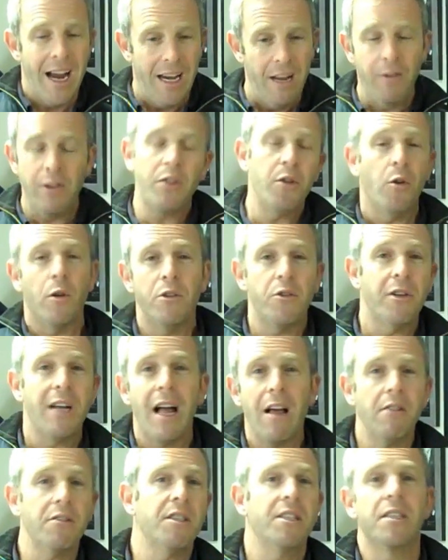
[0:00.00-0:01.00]
and even
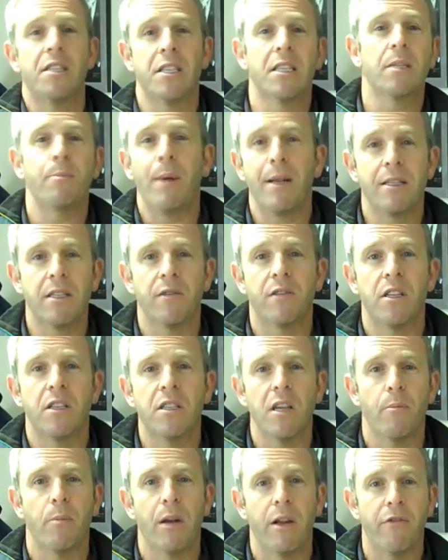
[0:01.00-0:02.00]
$200 is expensive to
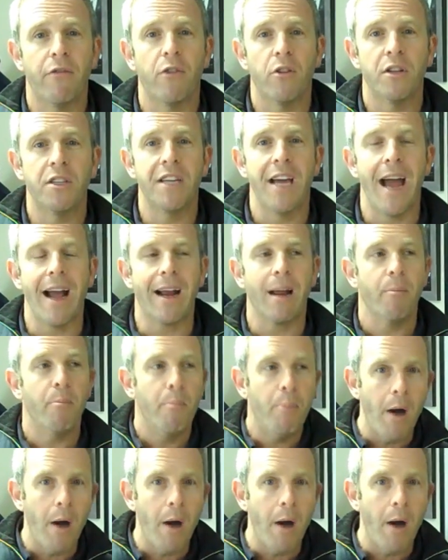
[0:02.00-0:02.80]
somebody for a jacket.